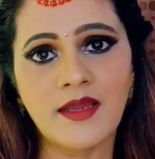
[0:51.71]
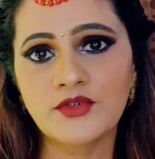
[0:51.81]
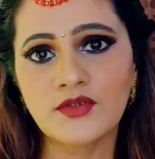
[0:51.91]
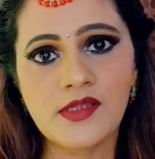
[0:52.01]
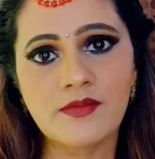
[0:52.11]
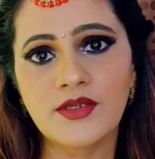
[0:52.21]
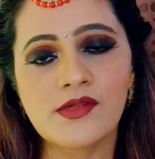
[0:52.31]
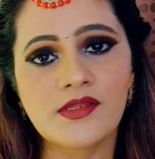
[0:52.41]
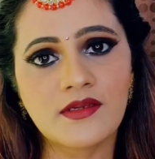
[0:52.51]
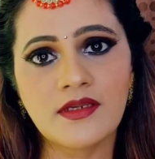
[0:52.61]
I'm sure this
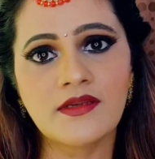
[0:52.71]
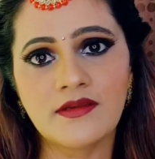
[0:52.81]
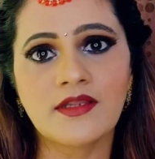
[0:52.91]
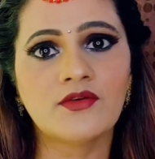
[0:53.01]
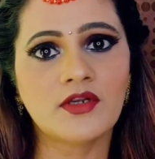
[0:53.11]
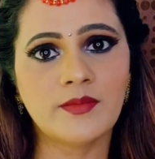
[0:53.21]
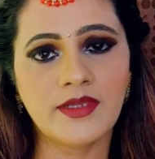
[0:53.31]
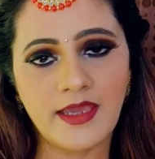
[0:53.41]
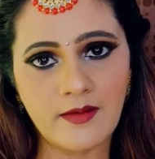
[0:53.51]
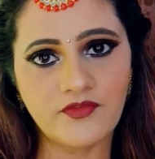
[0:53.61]
video is really going to
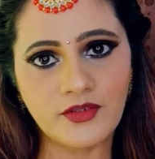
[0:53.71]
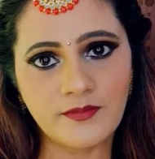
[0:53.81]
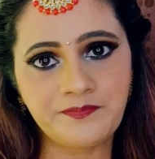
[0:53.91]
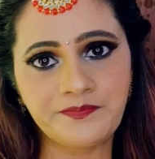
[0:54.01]
be helpful.